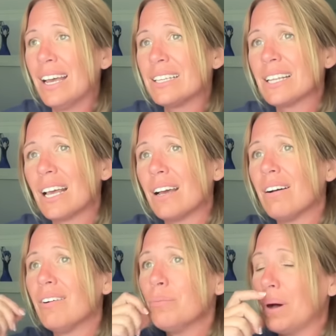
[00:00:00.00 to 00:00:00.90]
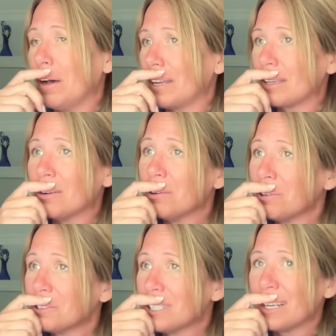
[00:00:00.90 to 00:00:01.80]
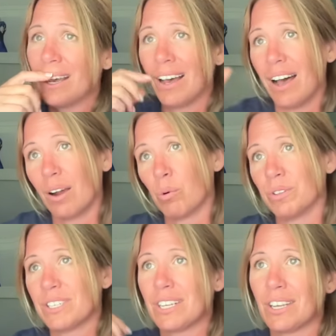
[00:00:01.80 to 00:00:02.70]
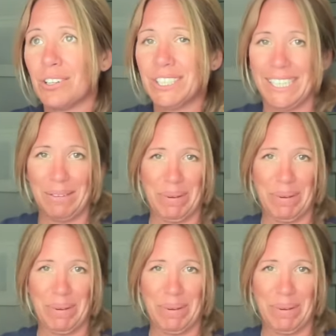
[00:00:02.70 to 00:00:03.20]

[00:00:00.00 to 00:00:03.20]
It's like, oh my God, I want the security,